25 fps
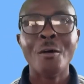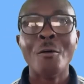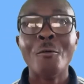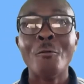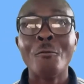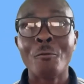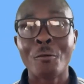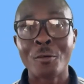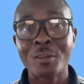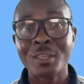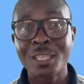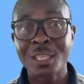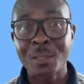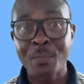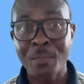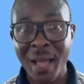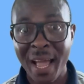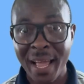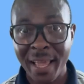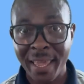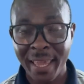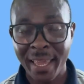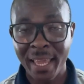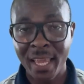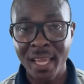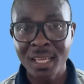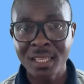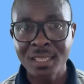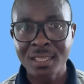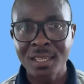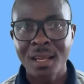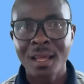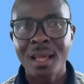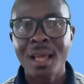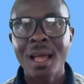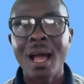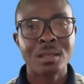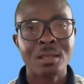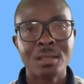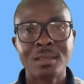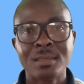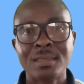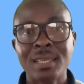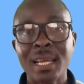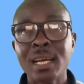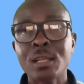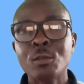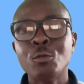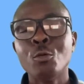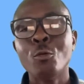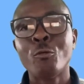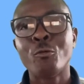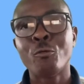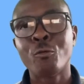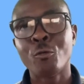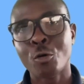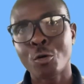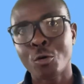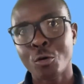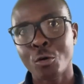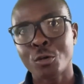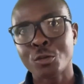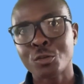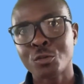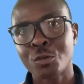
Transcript: For the Spark 8, Tecno focus